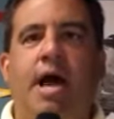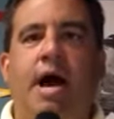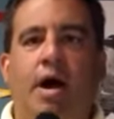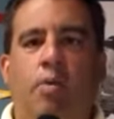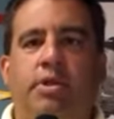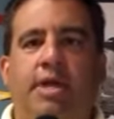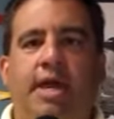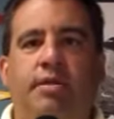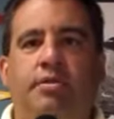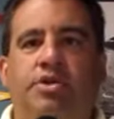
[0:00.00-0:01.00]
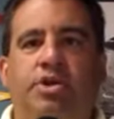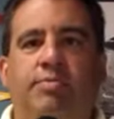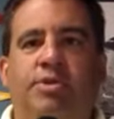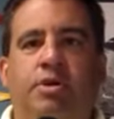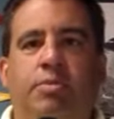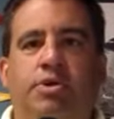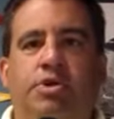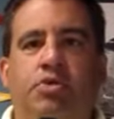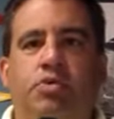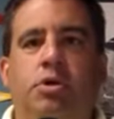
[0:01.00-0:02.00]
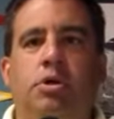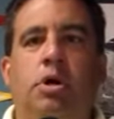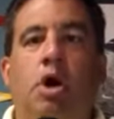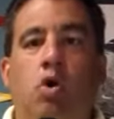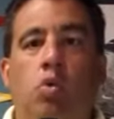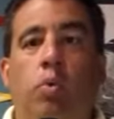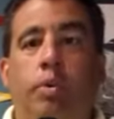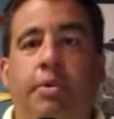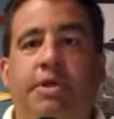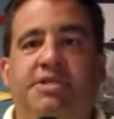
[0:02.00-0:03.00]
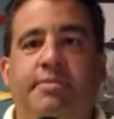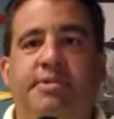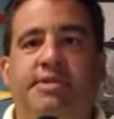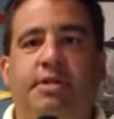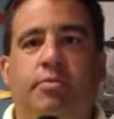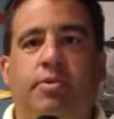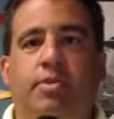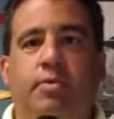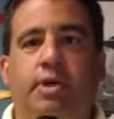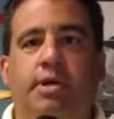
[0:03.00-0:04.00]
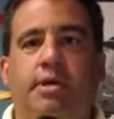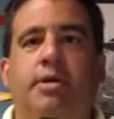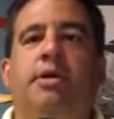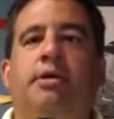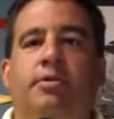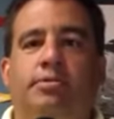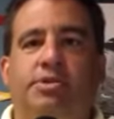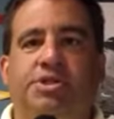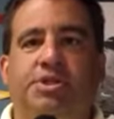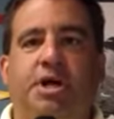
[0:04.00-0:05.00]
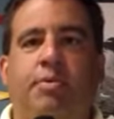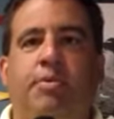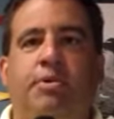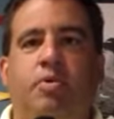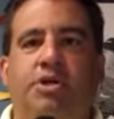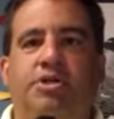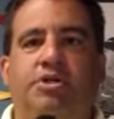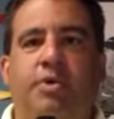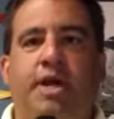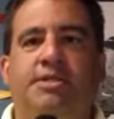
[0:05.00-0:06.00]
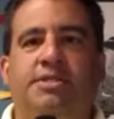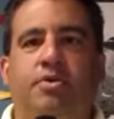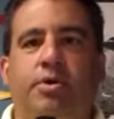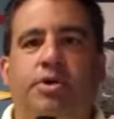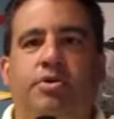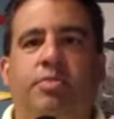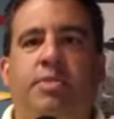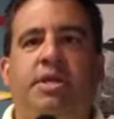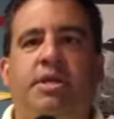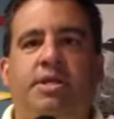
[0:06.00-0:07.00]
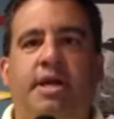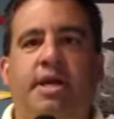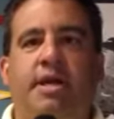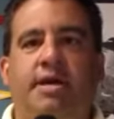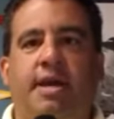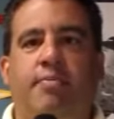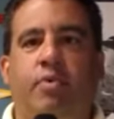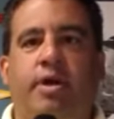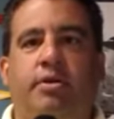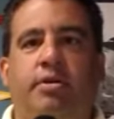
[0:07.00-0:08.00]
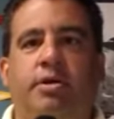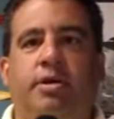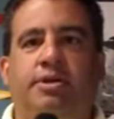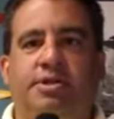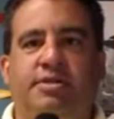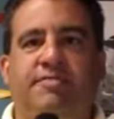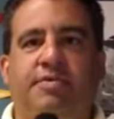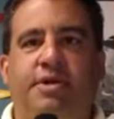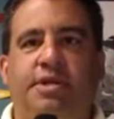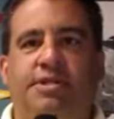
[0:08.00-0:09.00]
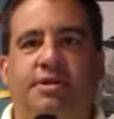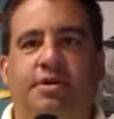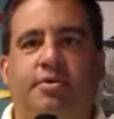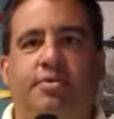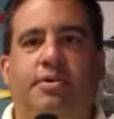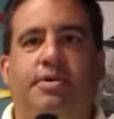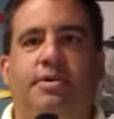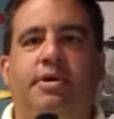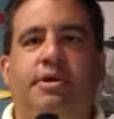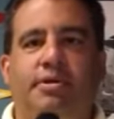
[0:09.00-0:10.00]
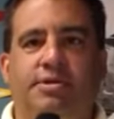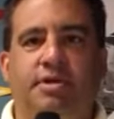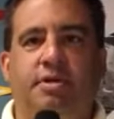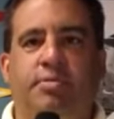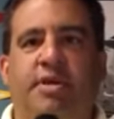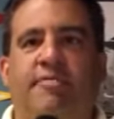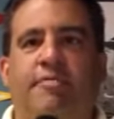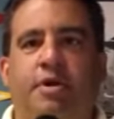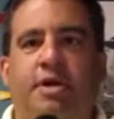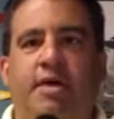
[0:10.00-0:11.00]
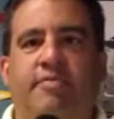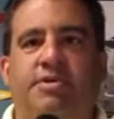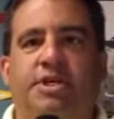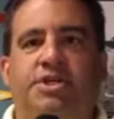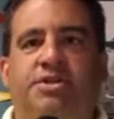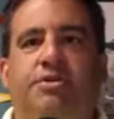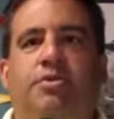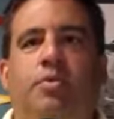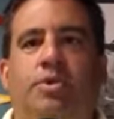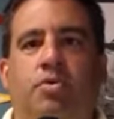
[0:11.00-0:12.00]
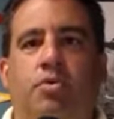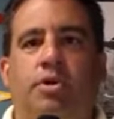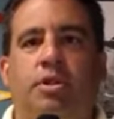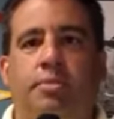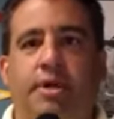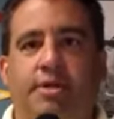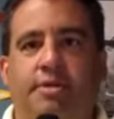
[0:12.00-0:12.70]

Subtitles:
How will he handle the jump to number two? Who will replace him as the number three? Those are just a couple of the questions we asked Corey during Media Day at Camp Randall just a few days ago. Here's a little bit from our conversation with Corey Clement.